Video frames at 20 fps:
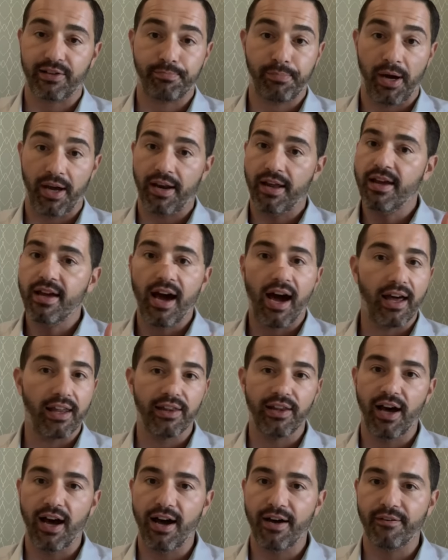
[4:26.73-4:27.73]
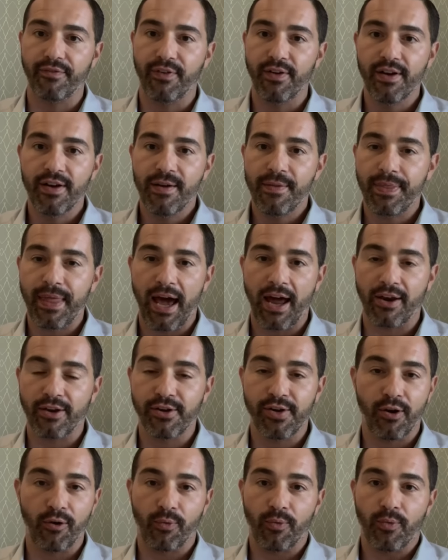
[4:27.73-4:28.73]
But I love that you
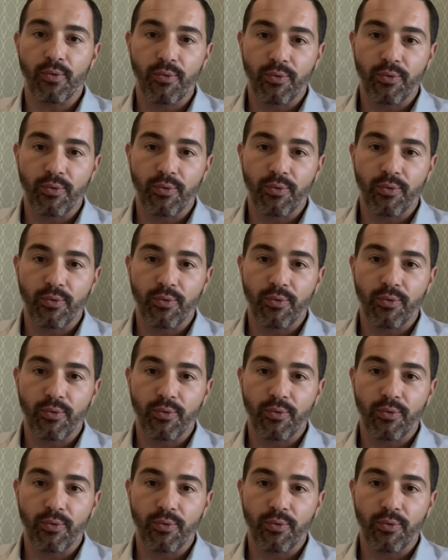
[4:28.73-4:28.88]
know